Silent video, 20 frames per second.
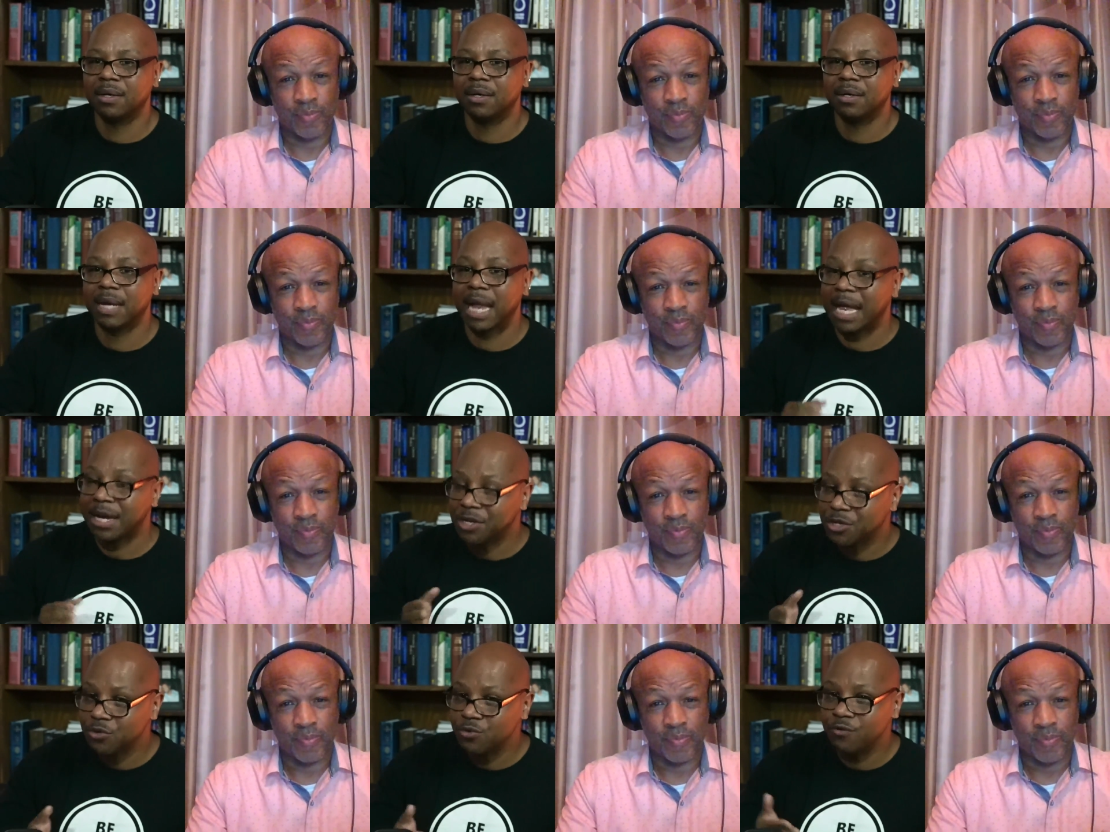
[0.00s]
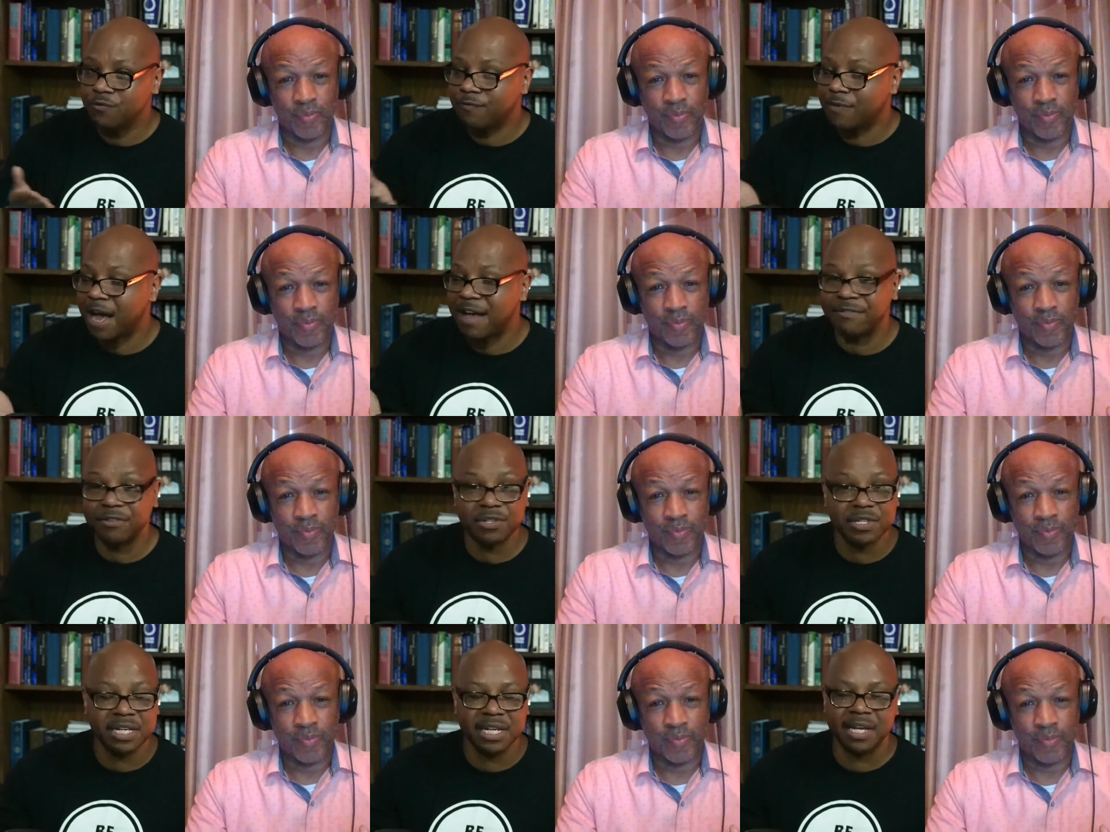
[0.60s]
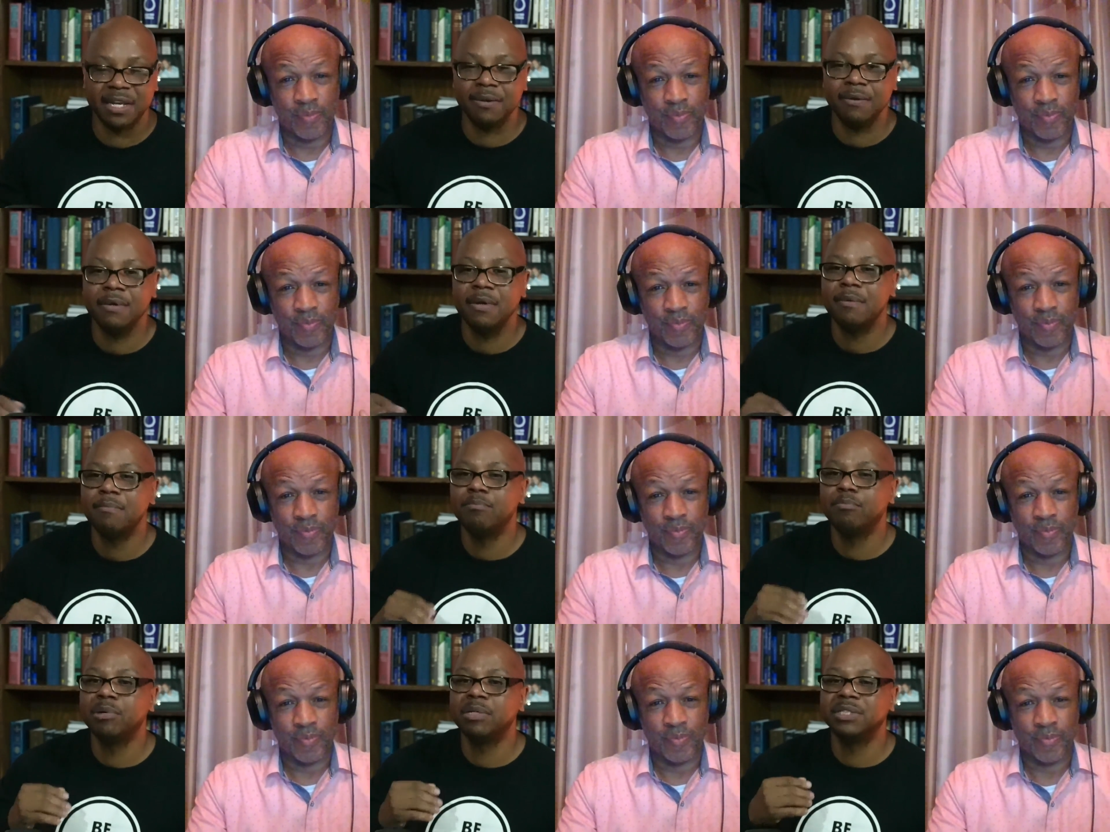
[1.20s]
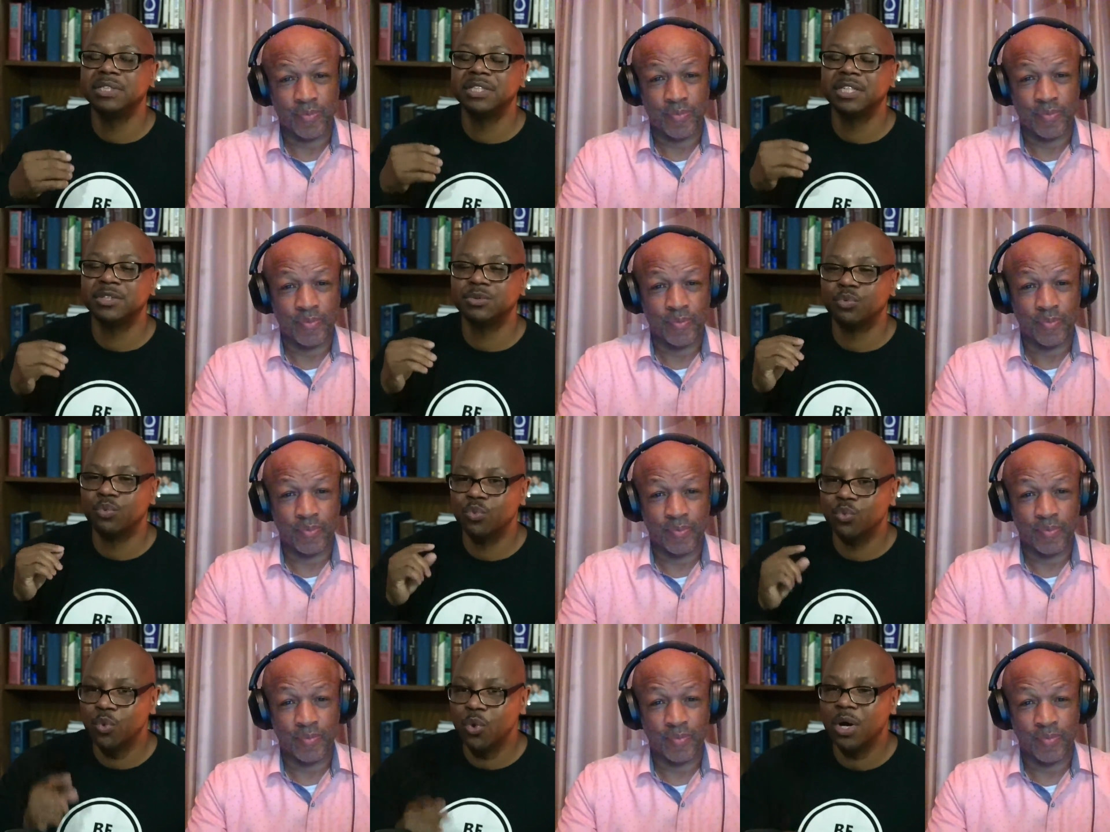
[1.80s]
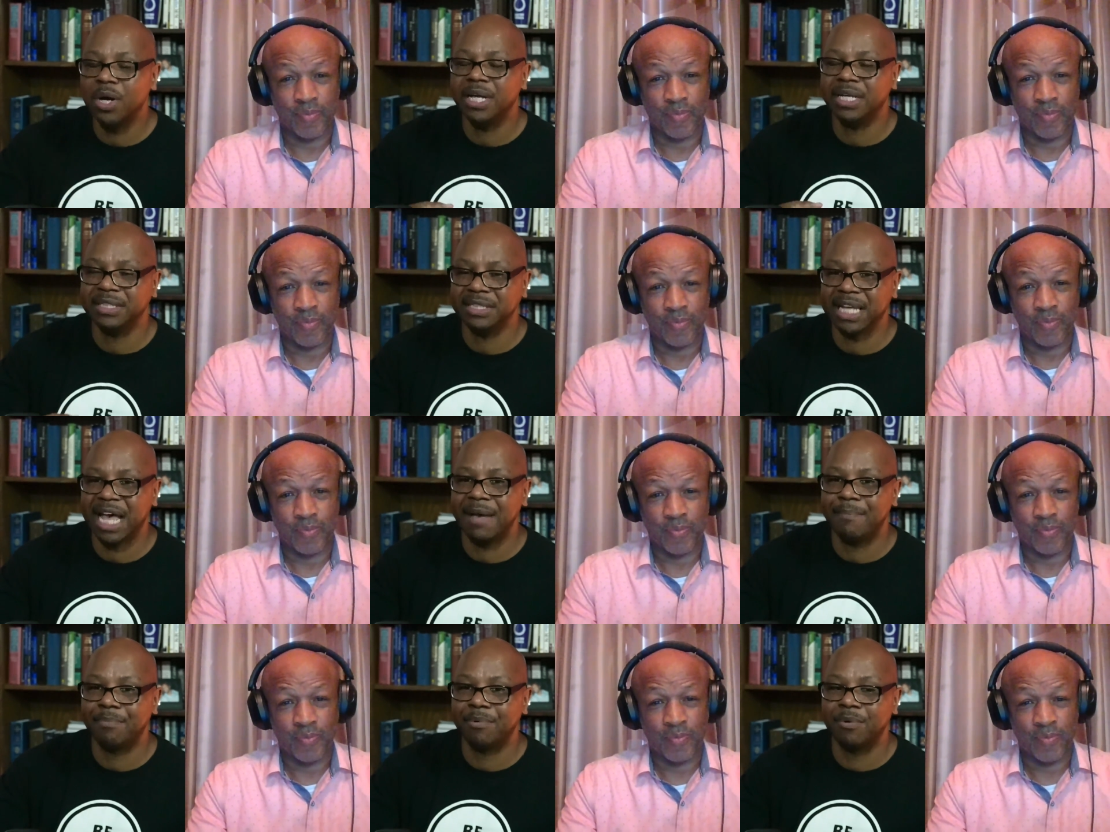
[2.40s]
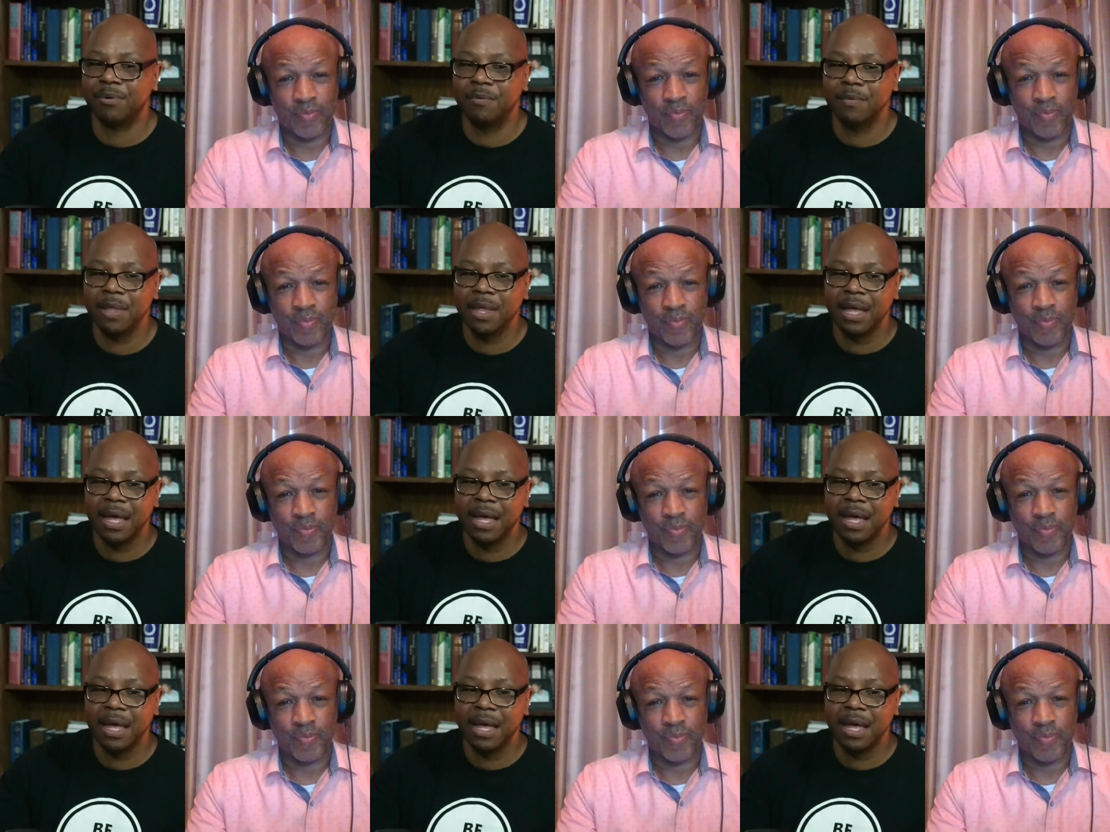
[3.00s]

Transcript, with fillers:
Speaker 1: not two, five, or ten, but just one example